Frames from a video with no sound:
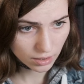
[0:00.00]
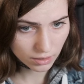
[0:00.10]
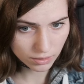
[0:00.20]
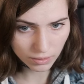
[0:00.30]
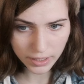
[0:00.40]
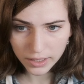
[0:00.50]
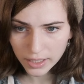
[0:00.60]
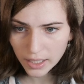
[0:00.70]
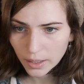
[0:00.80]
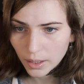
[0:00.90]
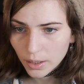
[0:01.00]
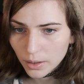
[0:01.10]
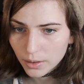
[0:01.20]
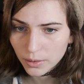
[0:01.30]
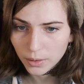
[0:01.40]
So let's see
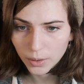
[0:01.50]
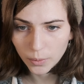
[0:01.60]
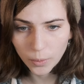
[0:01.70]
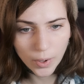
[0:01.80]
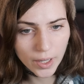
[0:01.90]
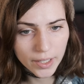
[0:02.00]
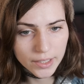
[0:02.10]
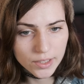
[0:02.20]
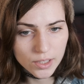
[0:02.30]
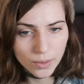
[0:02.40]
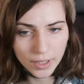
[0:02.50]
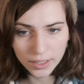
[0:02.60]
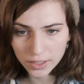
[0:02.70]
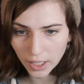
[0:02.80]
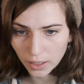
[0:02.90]
what it's doing. It's
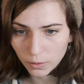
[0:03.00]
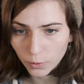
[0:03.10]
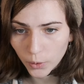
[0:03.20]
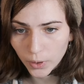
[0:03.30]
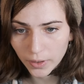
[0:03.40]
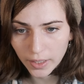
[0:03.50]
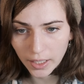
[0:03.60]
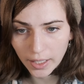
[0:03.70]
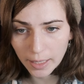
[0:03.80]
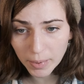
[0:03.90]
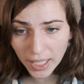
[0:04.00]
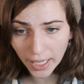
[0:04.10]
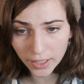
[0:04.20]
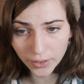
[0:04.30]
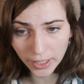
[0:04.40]
checking for the
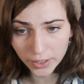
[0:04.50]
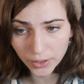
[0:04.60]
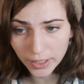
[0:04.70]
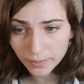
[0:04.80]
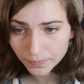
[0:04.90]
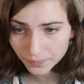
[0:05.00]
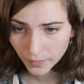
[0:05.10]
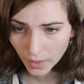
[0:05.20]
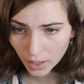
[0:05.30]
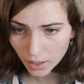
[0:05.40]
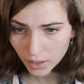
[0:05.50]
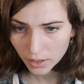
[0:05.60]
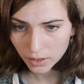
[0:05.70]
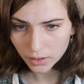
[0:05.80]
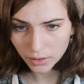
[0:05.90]
APK directory,
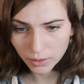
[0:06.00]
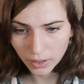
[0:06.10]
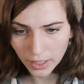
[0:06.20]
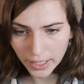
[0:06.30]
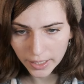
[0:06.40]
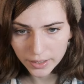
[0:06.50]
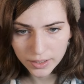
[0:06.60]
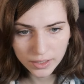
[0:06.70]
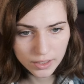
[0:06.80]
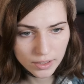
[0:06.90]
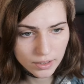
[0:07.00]
load class,